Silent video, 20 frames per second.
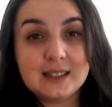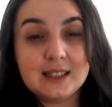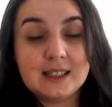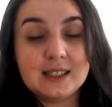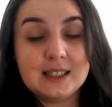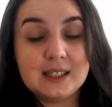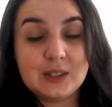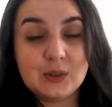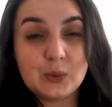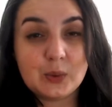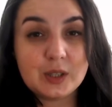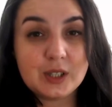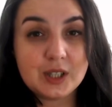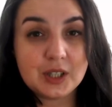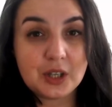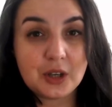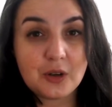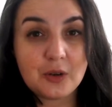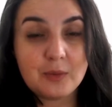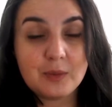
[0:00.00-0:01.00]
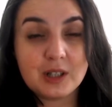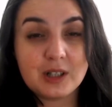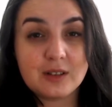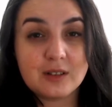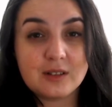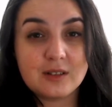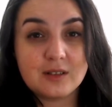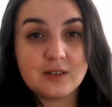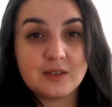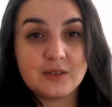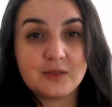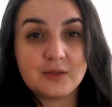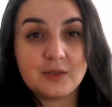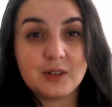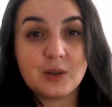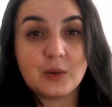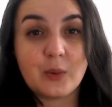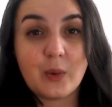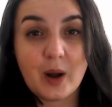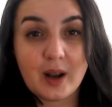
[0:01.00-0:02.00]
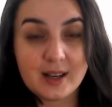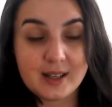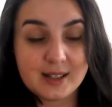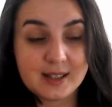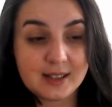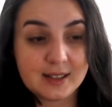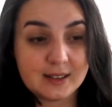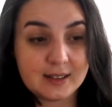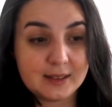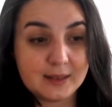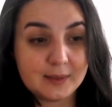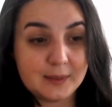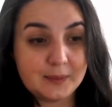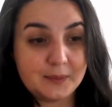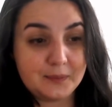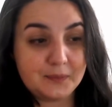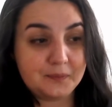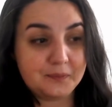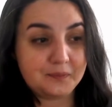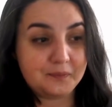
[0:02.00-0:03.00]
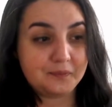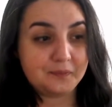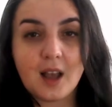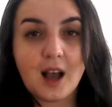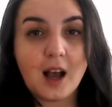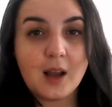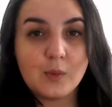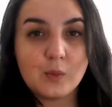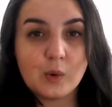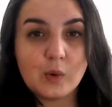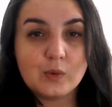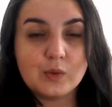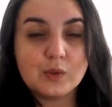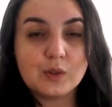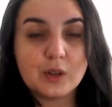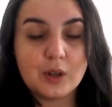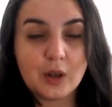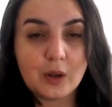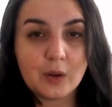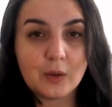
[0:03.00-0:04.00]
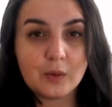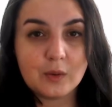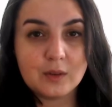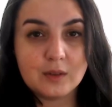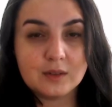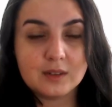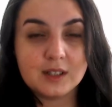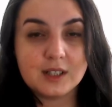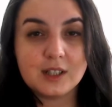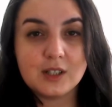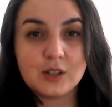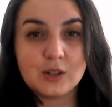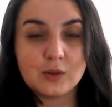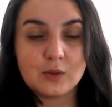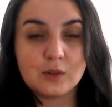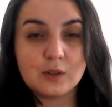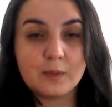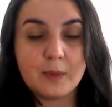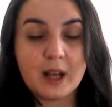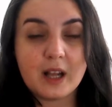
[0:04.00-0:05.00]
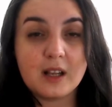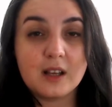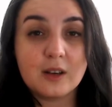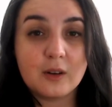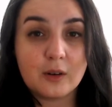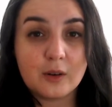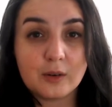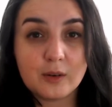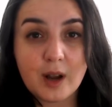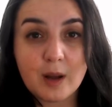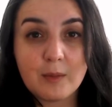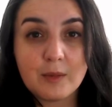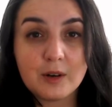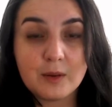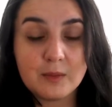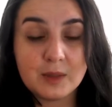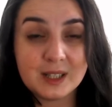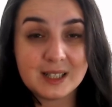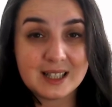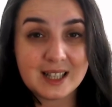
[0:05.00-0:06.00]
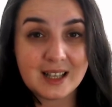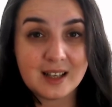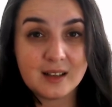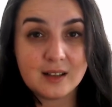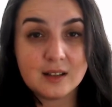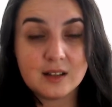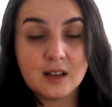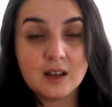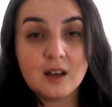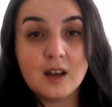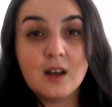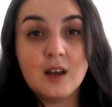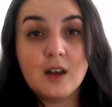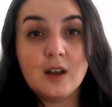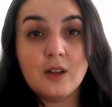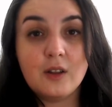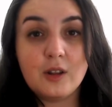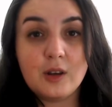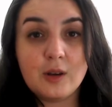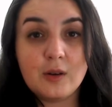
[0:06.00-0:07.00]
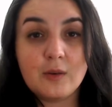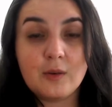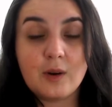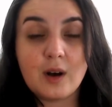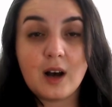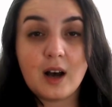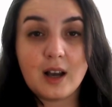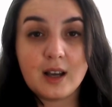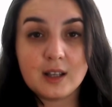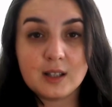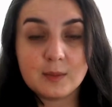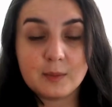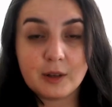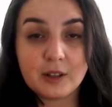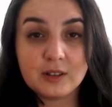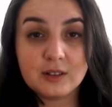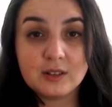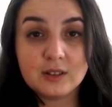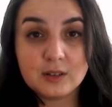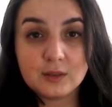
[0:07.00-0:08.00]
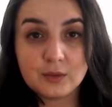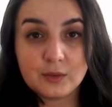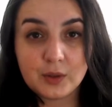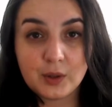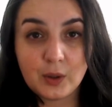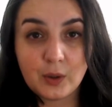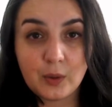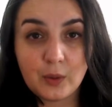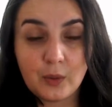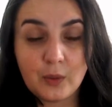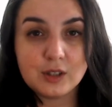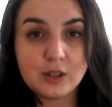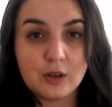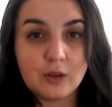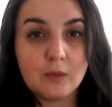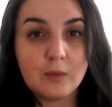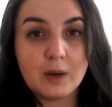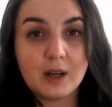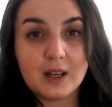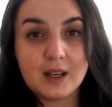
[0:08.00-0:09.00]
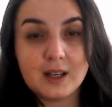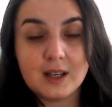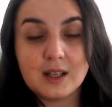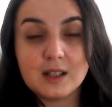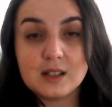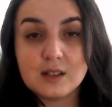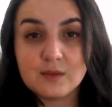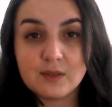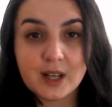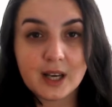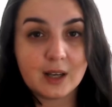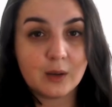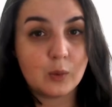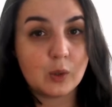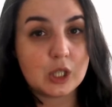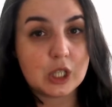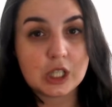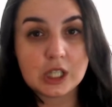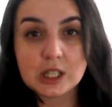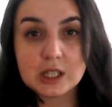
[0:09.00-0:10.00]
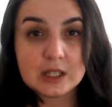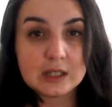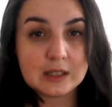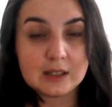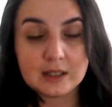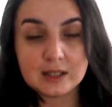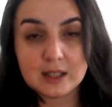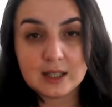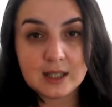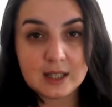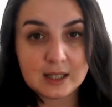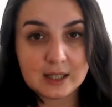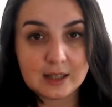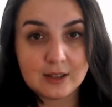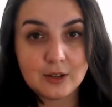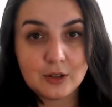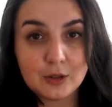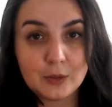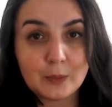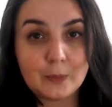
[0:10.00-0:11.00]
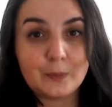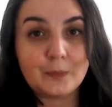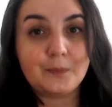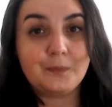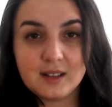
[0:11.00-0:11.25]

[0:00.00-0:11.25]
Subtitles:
And it was so because of the writing. I won't go into spelling or grammar mistakes, though I spotted a few, though my native language isn't English.